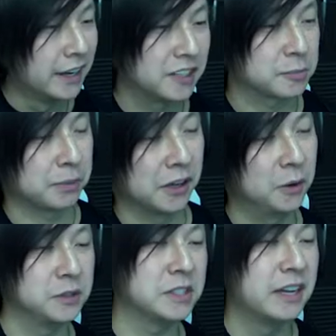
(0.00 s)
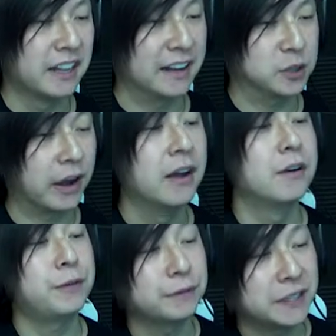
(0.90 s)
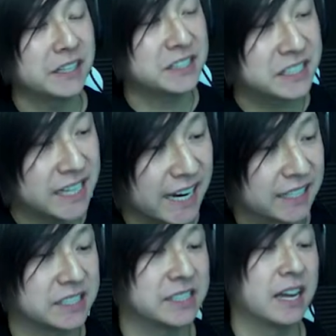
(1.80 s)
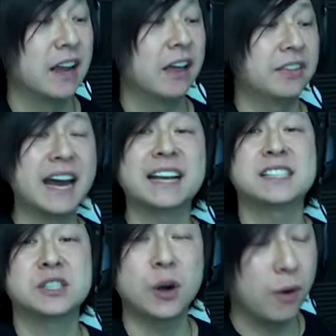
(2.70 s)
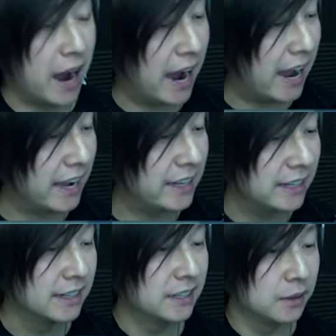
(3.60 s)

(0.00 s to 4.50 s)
explodes. That's okay. 56. That is so high.